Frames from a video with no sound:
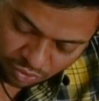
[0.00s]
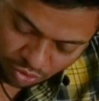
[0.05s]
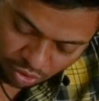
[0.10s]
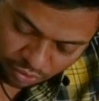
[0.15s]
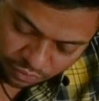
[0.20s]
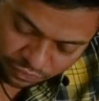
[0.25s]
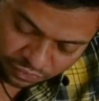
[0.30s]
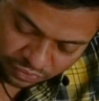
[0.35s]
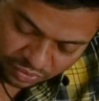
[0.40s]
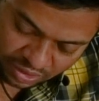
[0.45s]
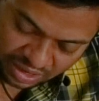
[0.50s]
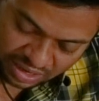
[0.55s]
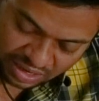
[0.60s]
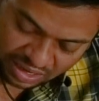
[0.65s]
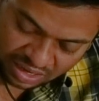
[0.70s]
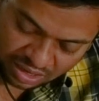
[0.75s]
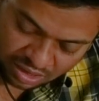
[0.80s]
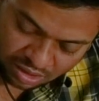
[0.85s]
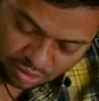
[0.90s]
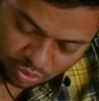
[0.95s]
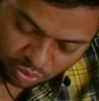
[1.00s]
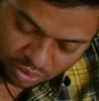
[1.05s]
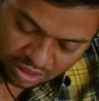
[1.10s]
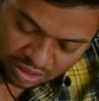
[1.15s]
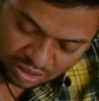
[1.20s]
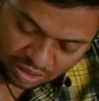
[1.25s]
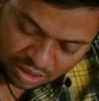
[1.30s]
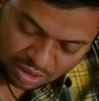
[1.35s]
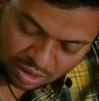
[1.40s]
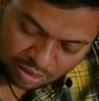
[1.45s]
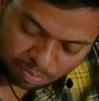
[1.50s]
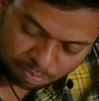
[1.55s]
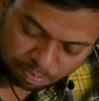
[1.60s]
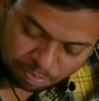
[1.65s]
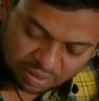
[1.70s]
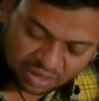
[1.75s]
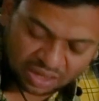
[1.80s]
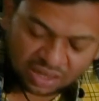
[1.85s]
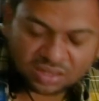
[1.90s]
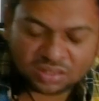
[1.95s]
of India. Okay,
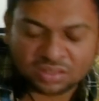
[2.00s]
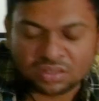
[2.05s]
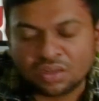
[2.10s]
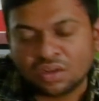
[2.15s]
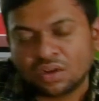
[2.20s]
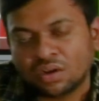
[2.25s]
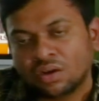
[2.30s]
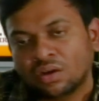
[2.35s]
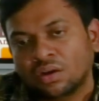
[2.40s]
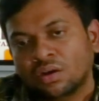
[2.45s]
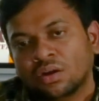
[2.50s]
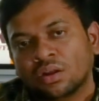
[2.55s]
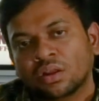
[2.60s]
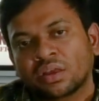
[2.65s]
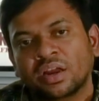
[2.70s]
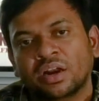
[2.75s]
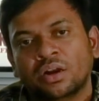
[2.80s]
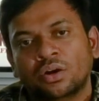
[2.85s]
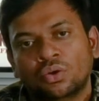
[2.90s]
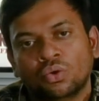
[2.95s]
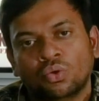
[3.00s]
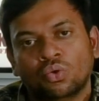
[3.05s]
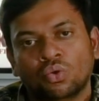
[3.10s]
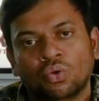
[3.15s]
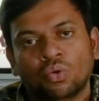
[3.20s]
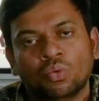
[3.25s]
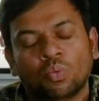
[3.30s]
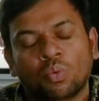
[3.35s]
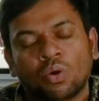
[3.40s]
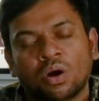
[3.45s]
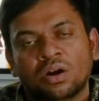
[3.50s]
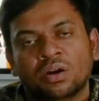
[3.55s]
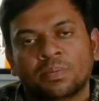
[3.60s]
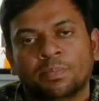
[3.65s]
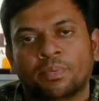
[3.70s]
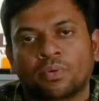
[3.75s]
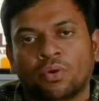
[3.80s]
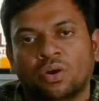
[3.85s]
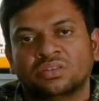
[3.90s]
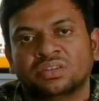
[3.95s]
please get to know what
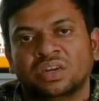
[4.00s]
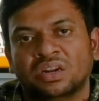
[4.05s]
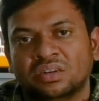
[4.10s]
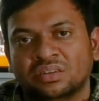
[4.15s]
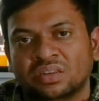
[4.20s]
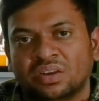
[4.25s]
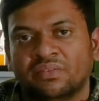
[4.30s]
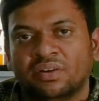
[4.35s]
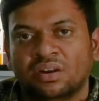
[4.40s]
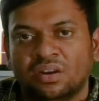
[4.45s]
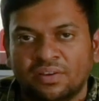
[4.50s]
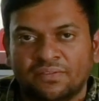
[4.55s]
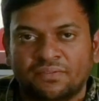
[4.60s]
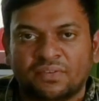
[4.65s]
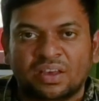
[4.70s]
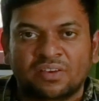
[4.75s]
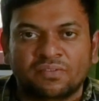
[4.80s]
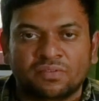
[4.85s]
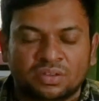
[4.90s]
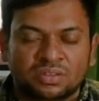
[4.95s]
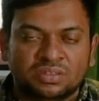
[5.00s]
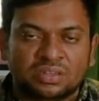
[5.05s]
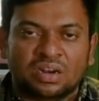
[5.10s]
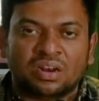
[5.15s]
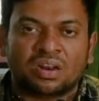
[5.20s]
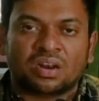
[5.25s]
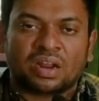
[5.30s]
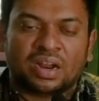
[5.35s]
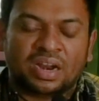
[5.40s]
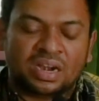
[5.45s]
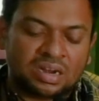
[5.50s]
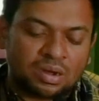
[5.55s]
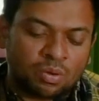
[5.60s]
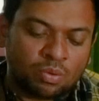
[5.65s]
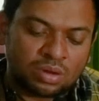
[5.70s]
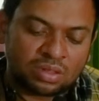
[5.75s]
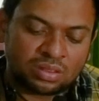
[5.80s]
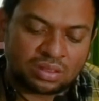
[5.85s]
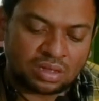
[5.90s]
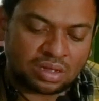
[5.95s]
Project 75 is and write
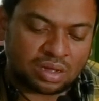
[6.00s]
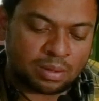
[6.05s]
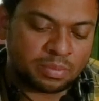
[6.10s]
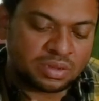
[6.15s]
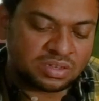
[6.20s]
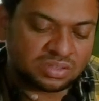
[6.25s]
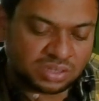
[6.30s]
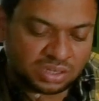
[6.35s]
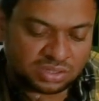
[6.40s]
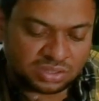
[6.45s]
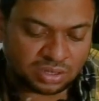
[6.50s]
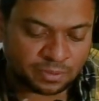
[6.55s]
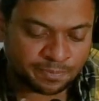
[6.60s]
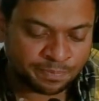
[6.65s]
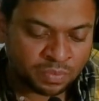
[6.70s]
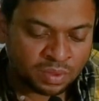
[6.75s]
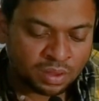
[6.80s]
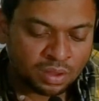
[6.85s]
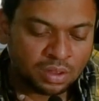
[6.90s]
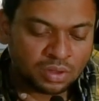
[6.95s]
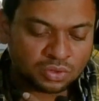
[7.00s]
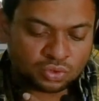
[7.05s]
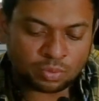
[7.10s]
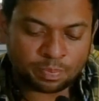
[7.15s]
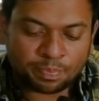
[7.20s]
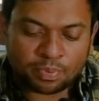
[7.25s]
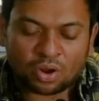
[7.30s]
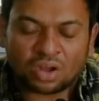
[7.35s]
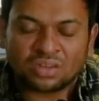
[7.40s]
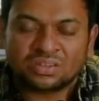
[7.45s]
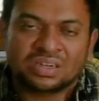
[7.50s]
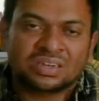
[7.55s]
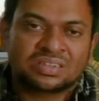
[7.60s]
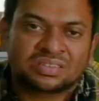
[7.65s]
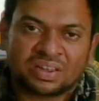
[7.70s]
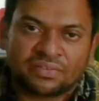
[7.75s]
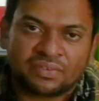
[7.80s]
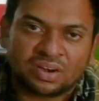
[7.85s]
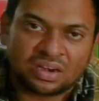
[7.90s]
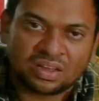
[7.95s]
down in the comment section. So Project
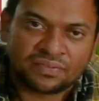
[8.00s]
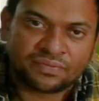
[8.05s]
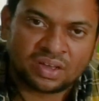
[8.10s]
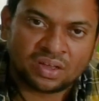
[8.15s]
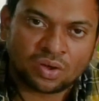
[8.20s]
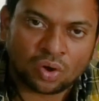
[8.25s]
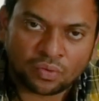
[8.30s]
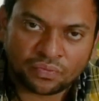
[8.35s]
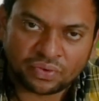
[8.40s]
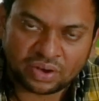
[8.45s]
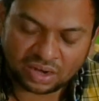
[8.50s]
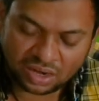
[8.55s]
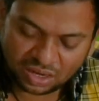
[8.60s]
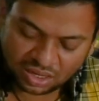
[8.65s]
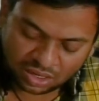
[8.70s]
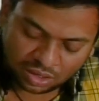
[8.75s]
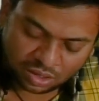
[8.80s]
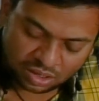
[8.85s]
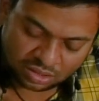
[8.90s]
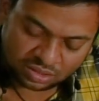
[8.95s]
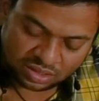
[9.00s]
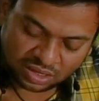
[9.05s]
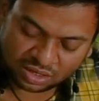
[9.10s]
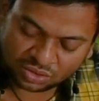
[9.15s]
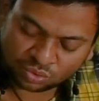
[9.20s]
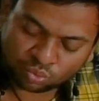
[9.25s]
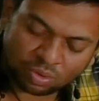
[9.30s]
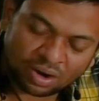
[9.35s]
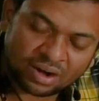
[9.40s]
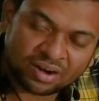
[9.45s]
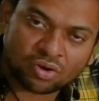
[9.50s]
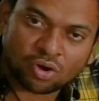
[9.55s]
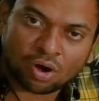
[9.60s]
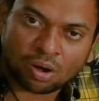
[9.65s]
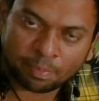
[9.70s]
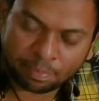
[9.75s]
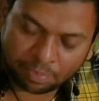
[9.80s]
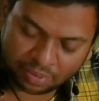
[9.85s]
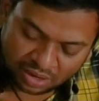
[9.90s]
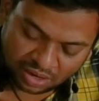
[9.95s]
75 of India, there is one
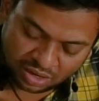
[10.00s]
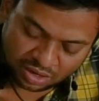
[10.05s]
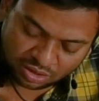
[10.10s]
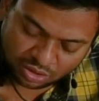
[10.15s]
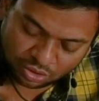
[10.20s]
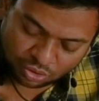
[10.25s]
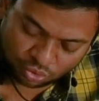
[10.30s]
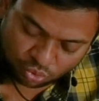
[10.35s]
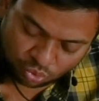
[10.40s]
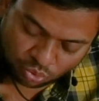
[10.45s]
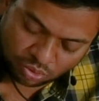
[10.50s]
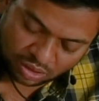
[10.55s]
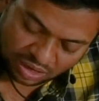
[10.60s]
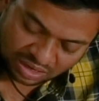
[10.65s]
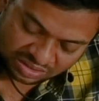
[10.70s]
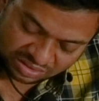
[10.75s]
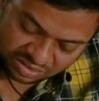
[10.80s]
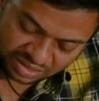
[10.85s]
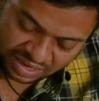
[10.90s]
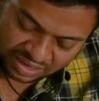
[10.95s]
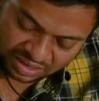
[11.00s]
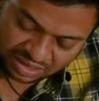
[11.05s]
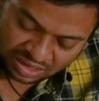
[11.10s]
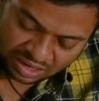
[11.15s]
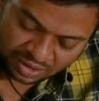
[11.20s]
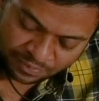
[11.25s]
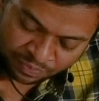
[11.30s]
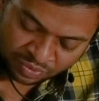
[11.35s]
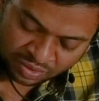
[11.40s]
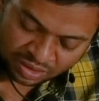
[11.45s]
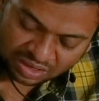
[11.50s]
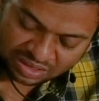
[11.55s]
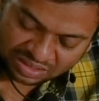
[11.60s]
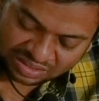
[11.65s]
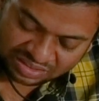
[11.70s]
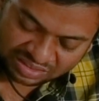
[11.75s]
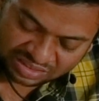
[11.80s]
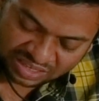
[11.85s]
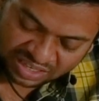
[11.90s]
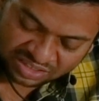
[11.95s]
component to construct
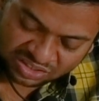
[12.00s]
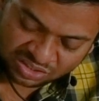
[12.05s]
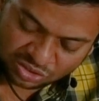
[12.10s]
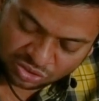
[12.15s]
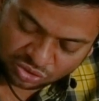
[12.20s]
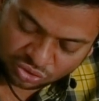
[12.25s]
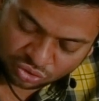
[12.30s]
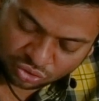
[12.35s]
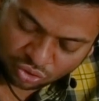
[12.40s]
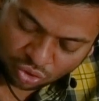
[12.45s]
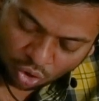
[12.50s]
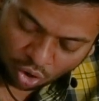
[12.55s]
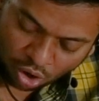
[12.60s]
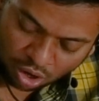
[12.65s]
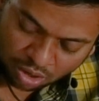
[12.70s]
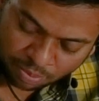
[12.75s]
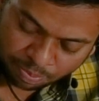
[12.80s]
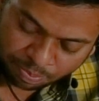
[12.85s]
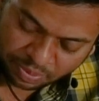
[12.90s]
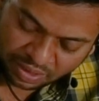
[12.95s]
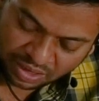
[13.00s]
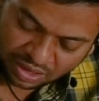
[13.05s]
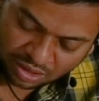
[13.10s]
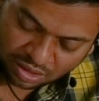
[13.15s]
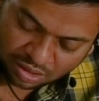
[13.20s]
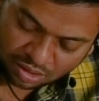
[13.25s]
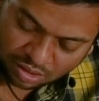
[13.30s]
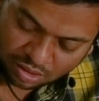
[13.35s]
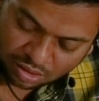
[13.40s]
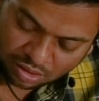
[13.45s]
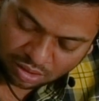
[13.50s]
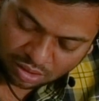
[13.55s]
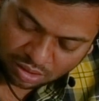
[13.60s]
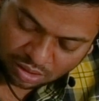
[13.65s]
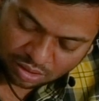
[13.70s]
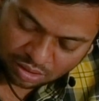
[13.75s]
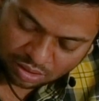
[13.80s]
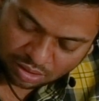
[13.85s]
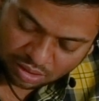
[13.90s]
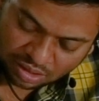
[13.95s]
six Scorpion
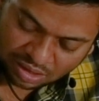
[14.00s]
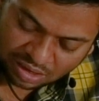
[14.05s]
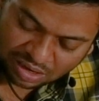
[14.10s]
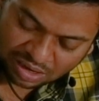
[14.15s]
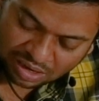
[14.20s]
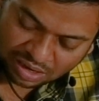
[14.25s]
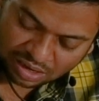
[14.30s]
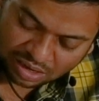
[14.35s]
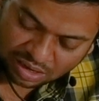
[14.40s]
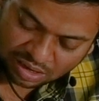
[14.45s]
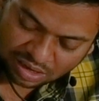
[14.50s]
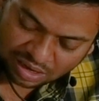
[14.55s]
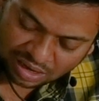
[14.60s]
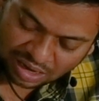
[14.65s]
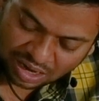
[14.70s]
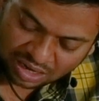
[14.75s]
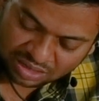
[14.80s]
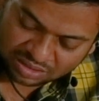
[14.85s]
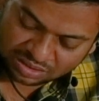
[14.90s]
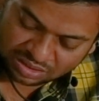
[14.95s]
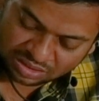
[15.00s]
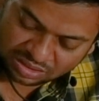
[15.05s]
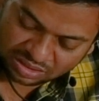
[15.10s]
class